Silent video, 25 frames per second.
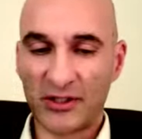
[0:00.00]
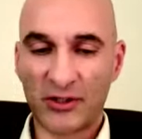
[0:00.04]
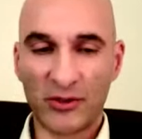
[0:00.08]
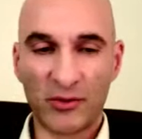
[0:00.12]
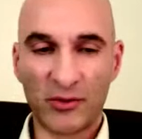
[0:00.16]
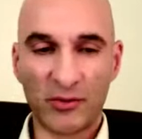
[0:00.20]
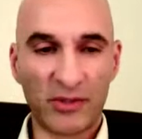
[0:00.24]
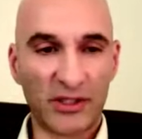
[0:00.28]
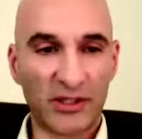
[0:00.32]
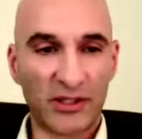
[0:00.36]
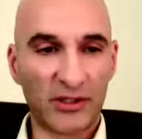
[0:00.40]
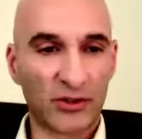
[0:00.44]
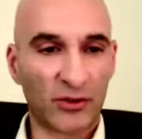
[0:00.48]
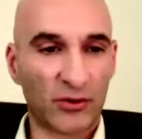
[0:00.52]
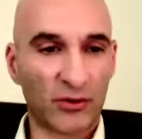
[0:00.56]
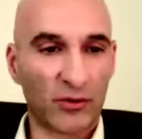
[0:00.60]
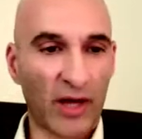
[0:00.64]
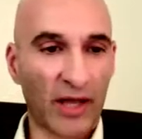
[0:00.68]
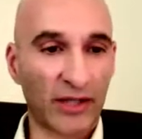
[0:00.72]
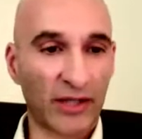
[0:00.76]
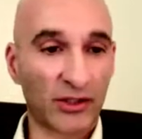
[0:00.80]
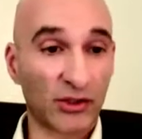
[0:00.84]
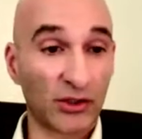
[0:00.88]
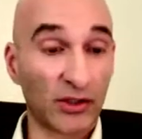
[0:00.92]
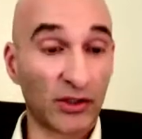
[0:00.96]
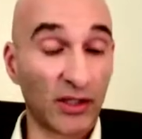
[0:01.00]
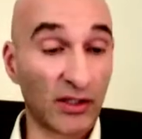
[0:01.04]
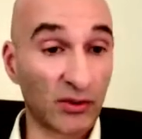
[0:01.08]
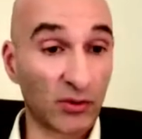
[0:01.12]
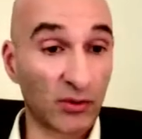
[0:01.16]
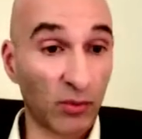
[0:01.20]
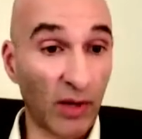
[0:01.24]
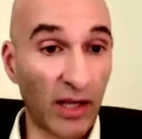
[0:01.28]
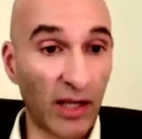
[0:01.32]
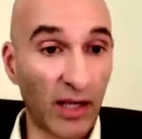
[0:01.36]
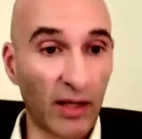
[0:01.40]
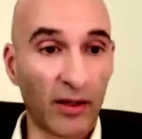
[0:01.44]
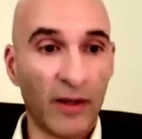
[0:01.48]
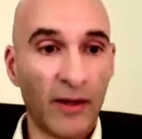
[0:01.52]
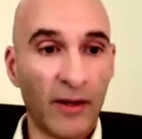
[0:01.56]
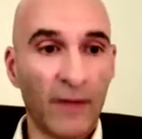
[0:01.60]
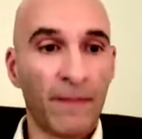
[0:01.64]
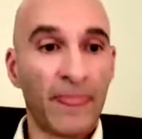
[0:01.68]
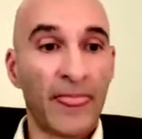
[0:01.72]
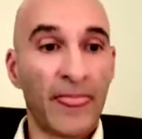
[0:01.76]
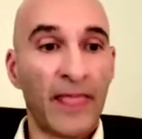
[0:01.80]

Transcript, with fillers: human interaction as well